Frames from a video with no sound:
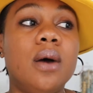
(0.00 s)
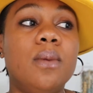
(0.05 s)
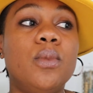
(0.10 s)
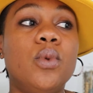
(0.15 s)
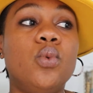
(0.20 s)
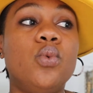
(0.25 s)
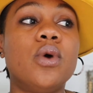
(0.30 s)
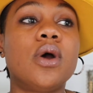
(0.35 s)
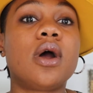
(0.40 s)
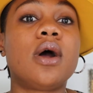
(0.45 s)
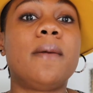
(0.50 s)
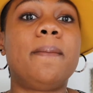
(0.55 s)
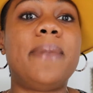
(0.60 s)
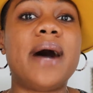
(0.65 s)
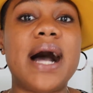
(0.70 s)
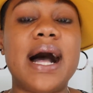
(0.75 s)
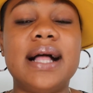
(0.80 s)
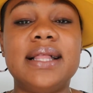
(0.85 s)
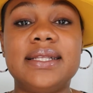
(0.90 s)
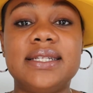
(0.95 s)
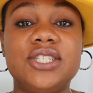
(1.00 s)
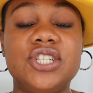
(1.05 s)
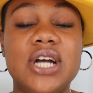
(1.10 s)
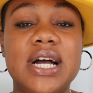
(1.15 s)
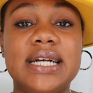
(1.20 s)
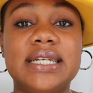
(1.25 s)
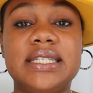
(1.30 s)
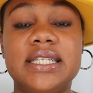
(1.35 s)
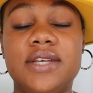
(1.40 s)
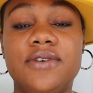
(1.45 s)
we're
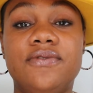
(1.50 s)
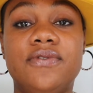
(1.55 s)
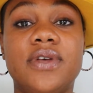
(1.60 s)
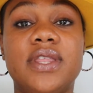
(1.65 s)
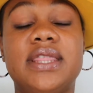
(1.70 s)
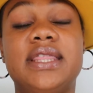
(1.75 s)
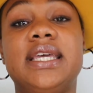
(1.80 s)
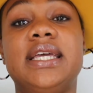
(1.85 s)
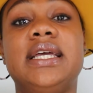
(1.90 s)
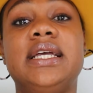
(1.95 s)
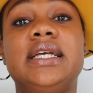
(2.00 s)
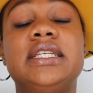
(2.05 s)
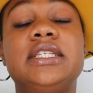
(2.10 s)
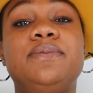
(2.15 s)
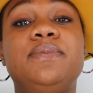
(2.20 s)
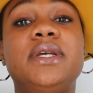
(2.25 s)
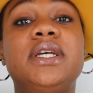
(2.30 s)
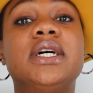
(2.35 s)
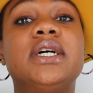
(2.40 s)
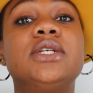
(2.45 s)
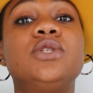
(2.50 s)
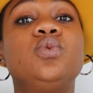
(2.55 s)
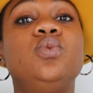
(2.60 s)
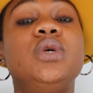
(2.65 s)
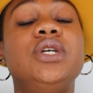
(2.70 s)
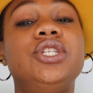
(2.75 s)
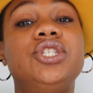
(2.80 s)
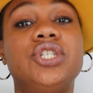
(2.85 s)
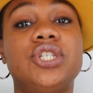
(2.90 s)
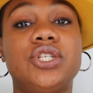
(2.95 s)
apologizing for things because
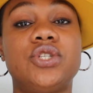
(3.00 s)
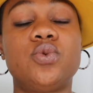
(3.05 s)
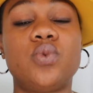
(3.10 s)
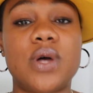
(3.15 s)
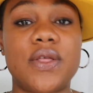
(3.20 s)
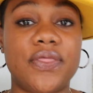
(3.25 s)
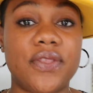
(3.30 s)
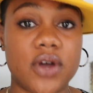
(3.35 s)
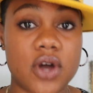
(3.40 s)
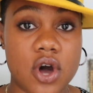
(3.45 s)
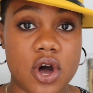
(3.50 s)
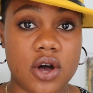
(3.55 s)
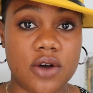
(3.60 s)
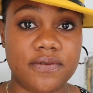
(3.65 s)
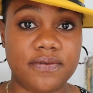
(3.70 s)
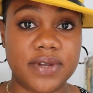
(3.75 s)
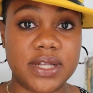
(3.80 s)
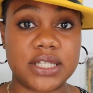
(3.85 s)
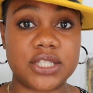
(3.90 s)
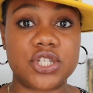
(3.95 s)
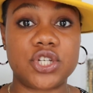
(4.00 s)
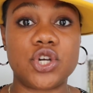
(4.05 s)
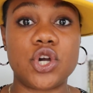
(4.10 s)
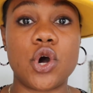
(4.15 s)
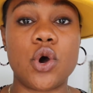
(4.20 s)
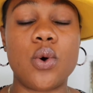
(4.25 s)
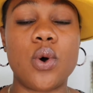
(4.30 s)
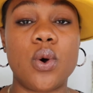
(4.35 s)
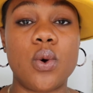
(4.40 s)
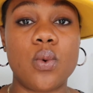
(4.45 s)
we just want the conflict to
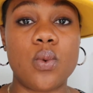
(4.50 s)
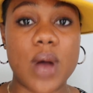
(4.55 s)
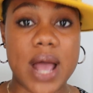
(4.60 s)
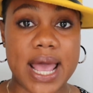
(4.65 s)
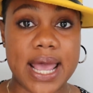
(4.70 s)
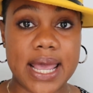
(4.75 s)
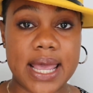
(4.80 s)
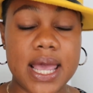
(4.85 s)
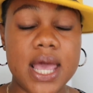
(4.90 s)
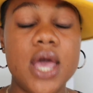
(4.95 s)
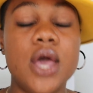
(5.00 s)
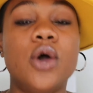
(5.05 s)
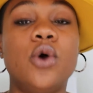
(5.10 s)
go away.